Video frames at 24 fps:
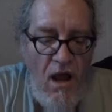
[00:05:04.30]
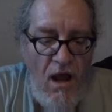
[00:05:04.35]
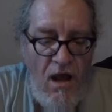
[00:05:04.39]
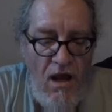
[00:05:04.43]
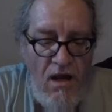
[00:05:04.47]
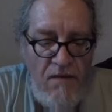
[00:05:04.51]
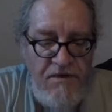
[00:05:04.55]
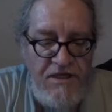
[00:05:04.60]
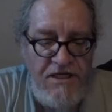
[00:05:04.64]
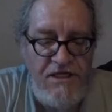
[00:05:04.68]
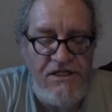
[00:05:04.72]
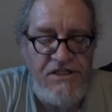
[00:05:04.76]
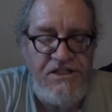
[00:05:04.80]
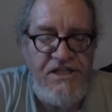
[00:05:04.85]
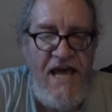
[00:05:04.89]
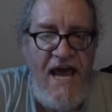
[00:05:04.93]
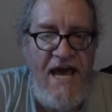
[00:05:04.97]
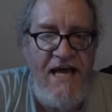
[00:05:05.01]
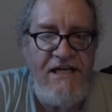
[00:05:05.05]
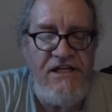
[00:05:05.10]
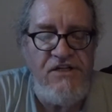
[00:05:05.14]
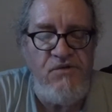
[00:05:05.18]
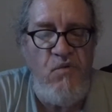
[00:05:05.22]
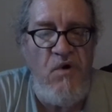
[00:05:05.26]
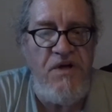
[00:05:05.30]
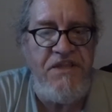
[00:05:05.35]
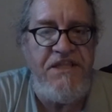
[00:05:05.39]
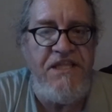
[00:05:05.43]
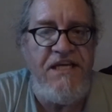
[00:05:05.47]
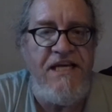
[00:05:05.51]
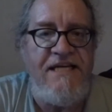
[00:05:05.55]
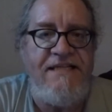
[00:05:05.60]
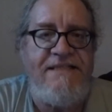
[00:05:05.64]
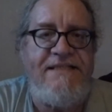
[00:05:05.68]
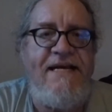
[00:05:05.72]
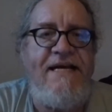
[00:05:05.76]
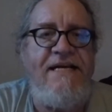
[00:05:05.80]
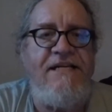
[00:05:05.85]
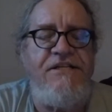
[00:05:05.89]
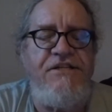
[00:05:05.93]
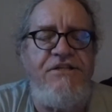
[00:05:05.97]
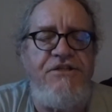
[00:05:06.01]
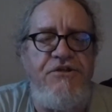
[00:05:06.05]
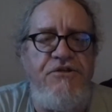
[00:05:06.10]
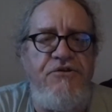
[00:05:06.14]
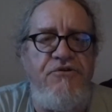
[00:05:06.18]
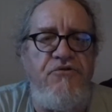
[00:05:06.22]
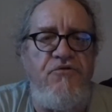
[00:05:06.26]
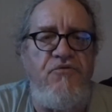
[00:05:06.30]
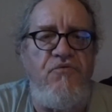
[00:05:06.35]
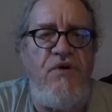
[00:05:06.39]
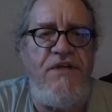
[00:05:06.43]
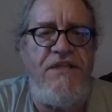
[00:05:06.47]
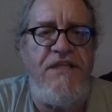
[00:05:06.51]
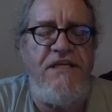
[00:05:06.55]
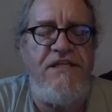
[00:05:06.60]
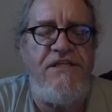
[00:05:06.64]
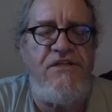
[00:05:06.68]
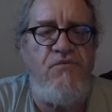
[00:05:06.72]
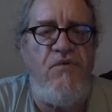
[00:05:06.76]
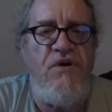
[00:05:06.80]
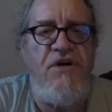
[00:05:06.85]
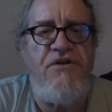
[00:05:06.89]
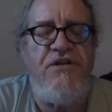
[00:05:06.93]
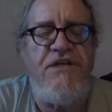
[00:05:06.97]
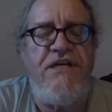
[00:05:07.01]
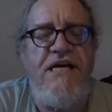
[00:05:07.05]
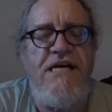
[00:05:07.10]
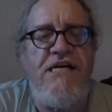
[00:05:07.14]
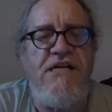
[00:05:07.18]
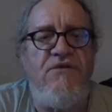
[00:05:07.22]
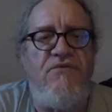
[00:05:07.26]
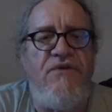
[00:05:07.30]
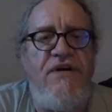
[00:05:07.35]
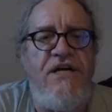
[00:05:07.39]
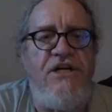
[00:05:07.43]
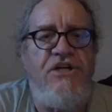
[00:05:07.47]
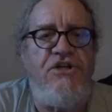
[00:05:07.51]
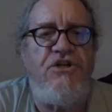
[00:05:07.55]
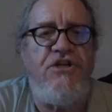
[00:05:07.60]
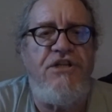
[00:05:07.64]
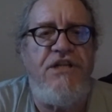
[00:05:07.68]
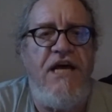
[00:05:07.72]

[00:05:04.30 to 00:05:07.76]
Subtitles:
because that is what they attest to when they swear the declaration,